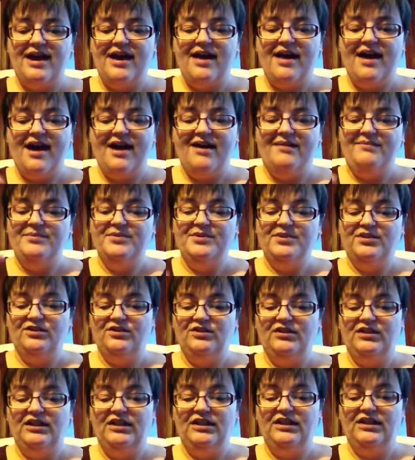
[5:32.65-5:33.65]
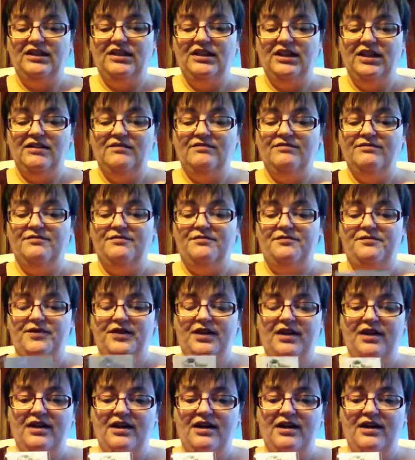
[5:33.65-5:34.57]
I absolutely love